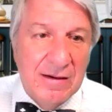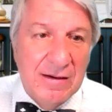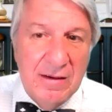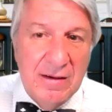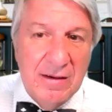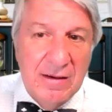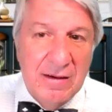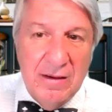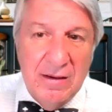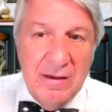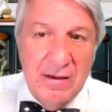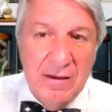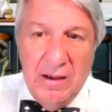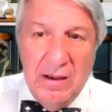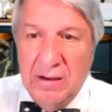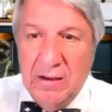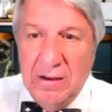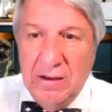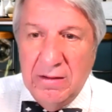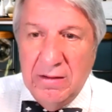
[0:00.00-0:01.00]

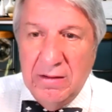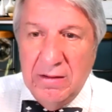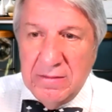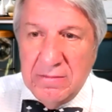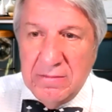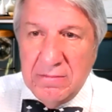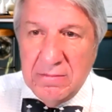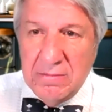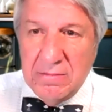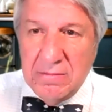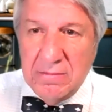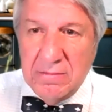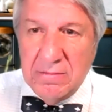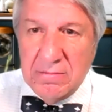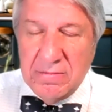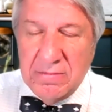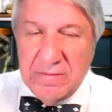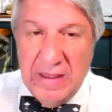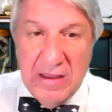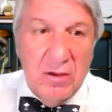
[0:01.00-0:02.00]
And
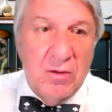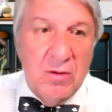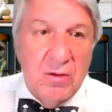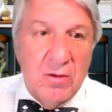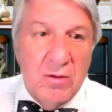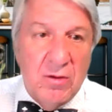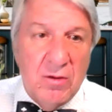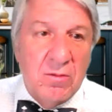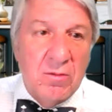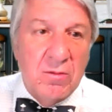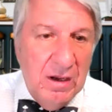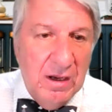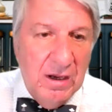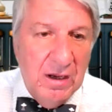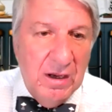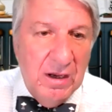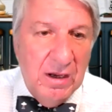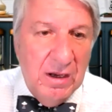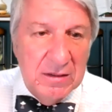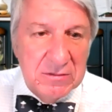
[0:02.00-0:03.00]
thank you
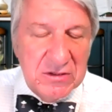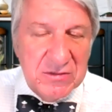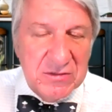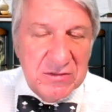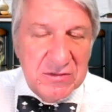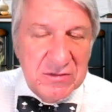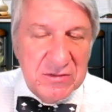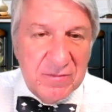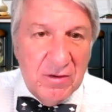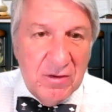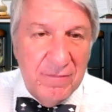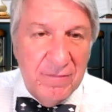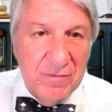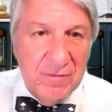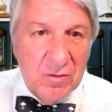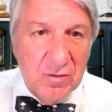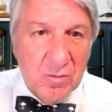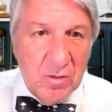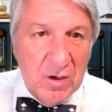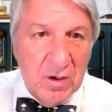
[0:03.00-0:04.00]
just for all of
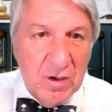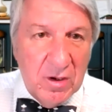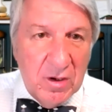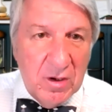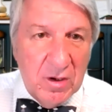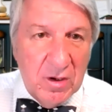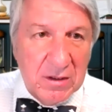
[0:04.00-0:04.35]
your work.